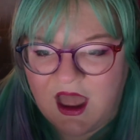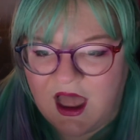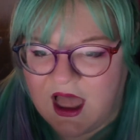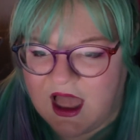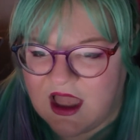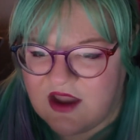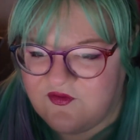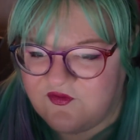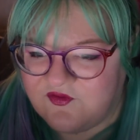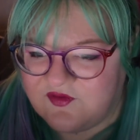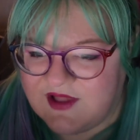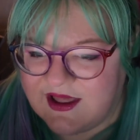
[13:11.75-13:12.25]

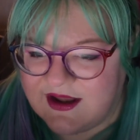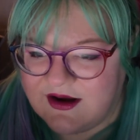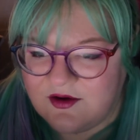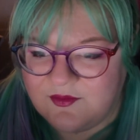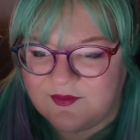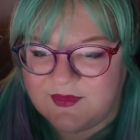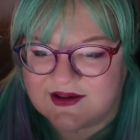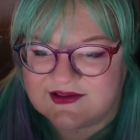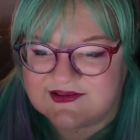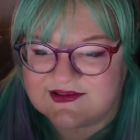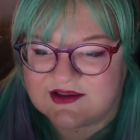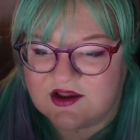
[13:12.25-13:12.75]
I flattered
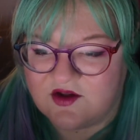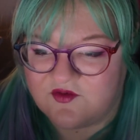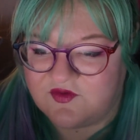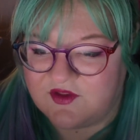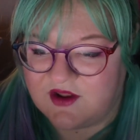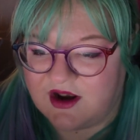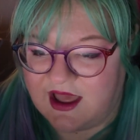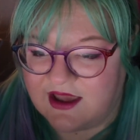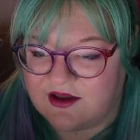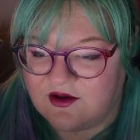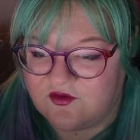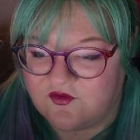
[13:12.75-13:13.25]
myself that
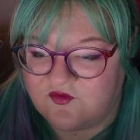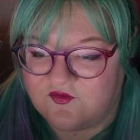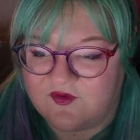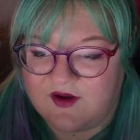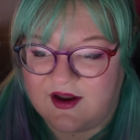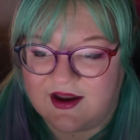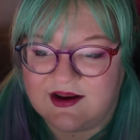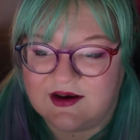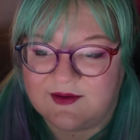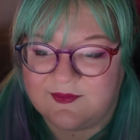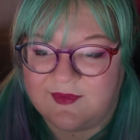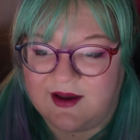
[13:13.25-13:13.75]
I could
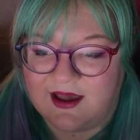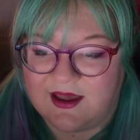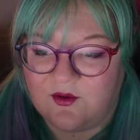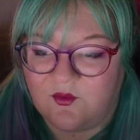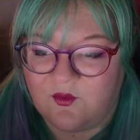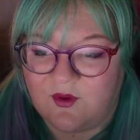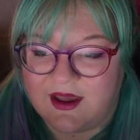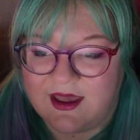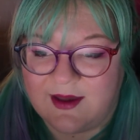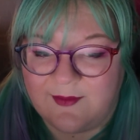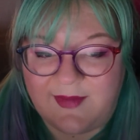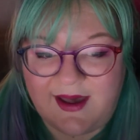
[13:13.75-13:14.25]
find my
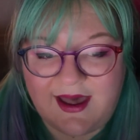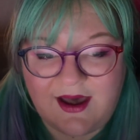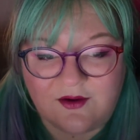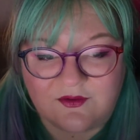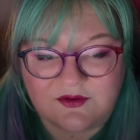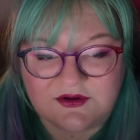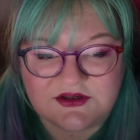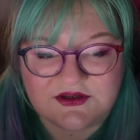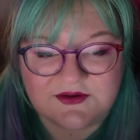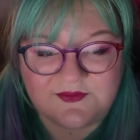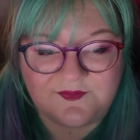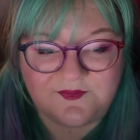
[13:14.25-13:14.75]
way
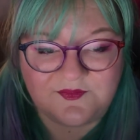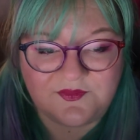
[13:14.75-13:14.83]
about."